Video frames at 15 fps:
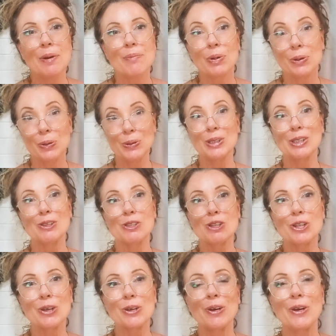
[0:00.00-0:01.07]
But also
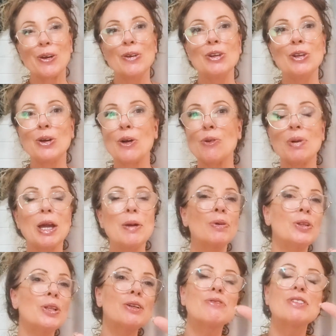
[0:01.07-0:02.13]
too, you know, people
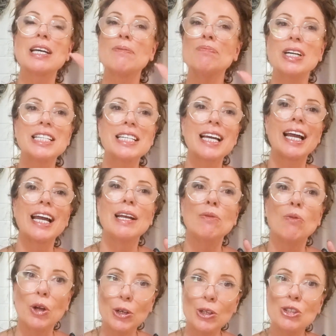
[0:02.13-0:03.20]
that have done my day
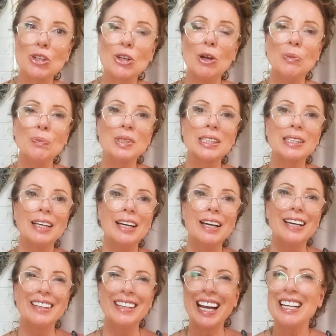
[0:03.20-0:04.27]
workshops,
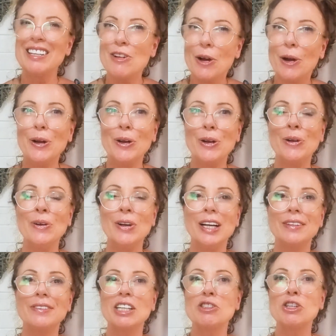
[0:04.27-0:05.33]
they know
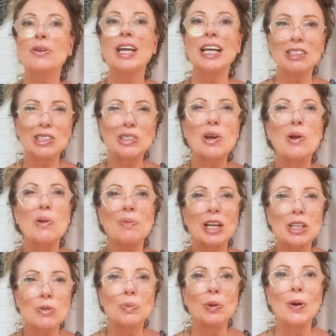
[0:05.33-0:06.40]
that you get so
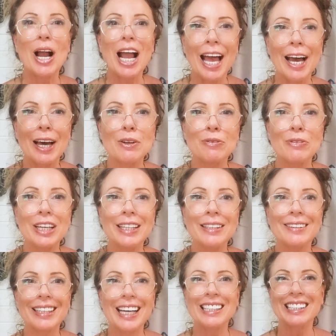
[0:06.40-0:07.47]
much more out of
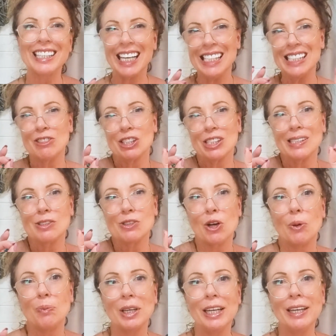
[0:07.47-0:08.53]
it than is just the
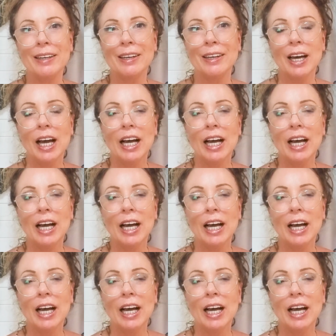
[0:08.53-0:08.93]
topic.